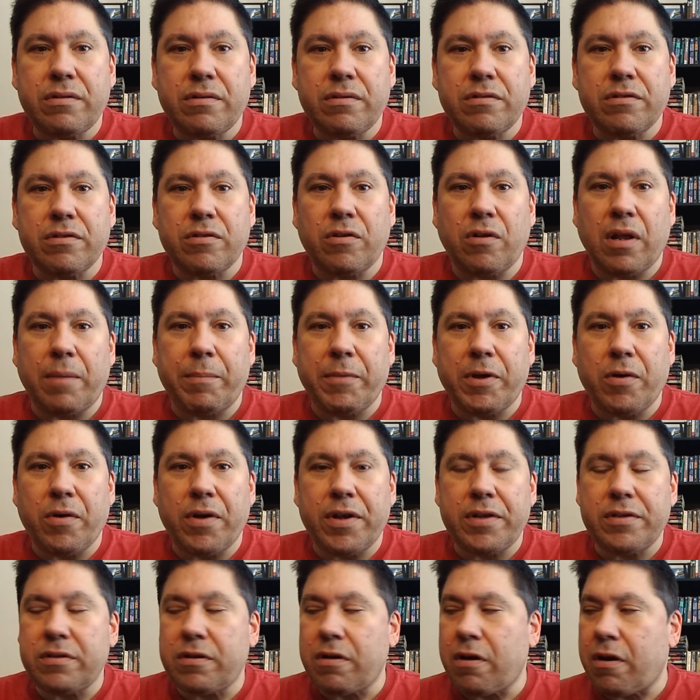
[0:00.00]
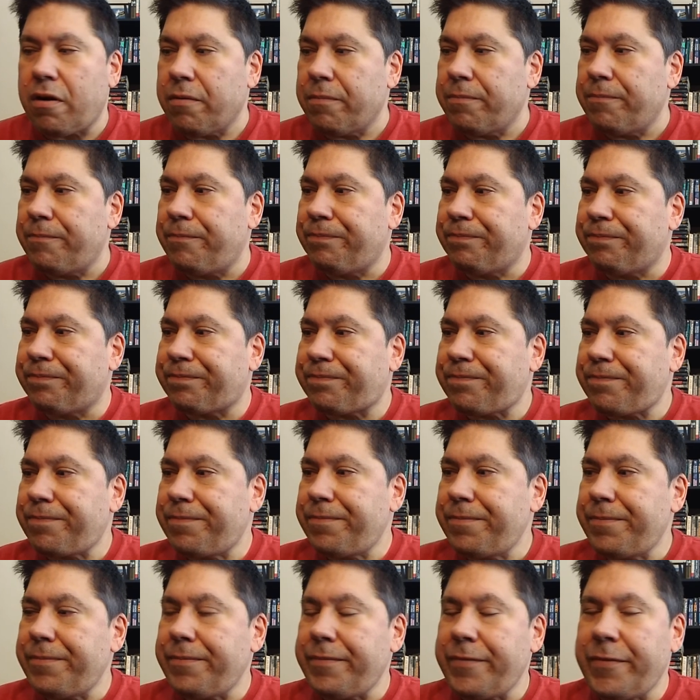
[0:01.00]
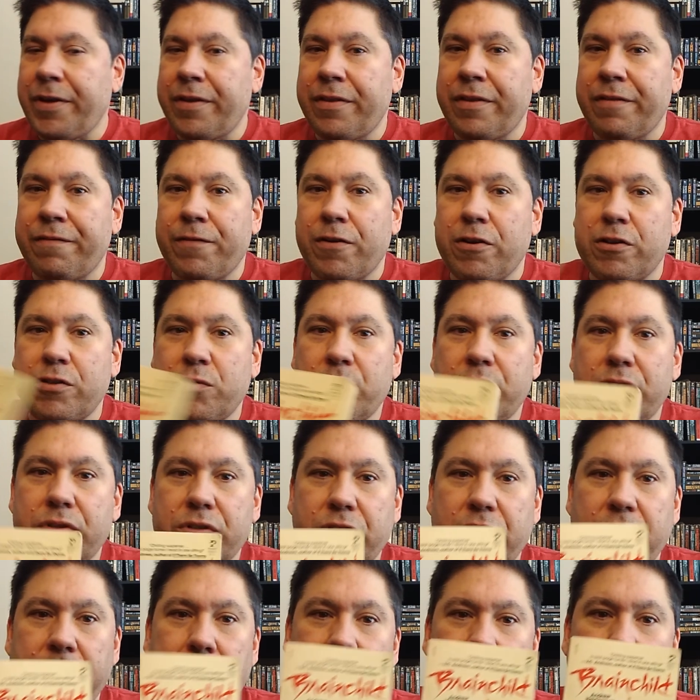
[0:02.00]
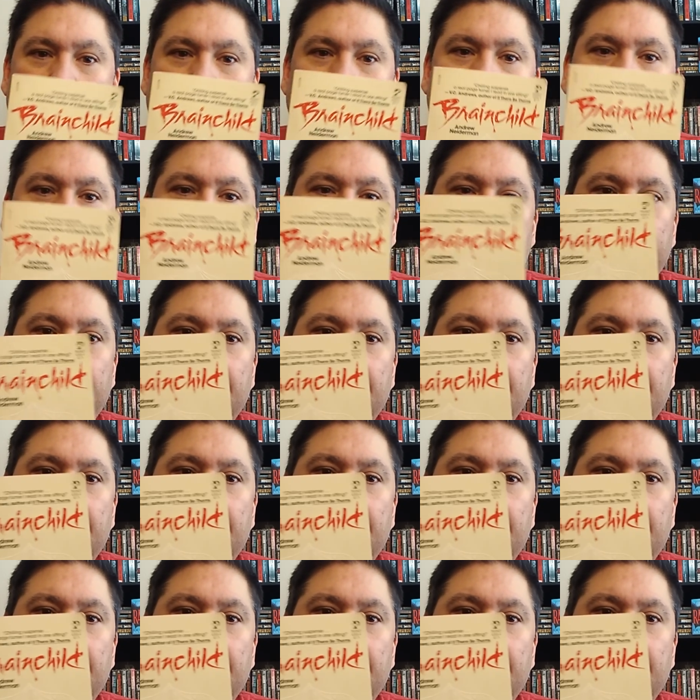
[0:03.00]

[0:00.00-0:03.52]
So let me go ahead and start. The first one's going to be